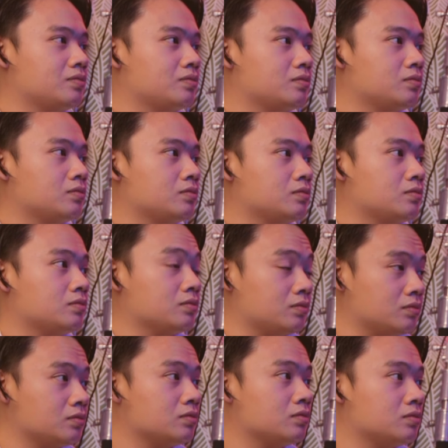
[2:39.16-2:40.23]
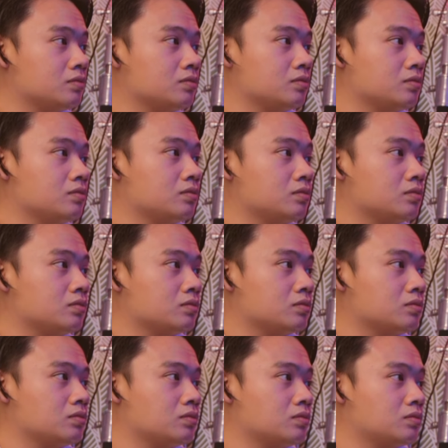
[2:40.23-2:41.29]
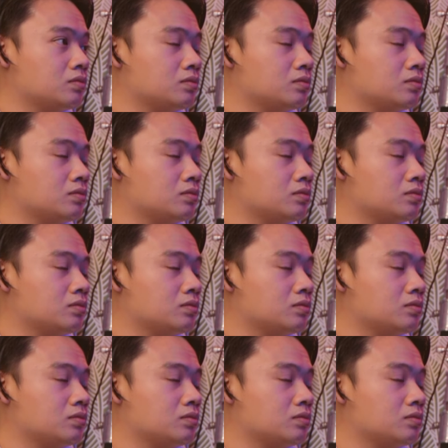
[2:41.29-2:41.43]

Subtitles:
This person isn't speaking.